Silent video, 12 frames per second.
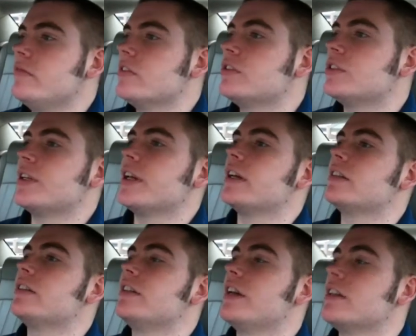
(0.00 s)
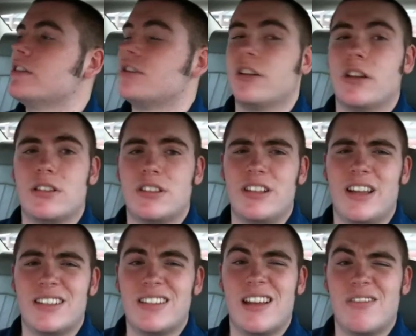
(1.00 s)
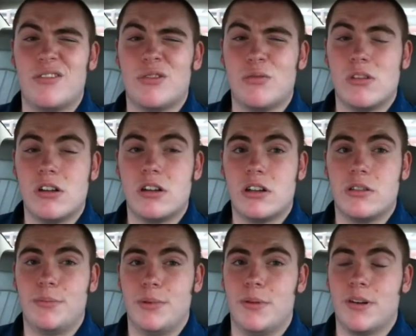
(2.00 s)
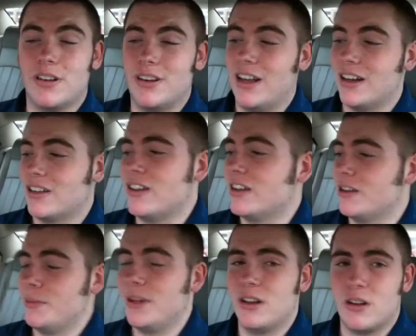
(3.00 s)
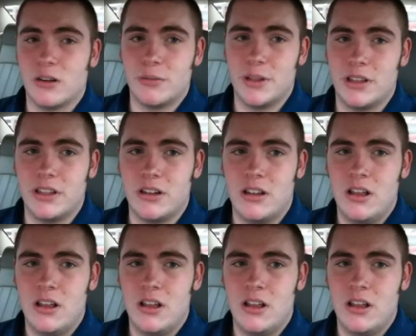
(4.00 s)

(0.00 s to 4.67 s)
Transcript: So yeah, I'll see you guys. I'll see you guys after work. be around nine o'clock. It'll be dark by then.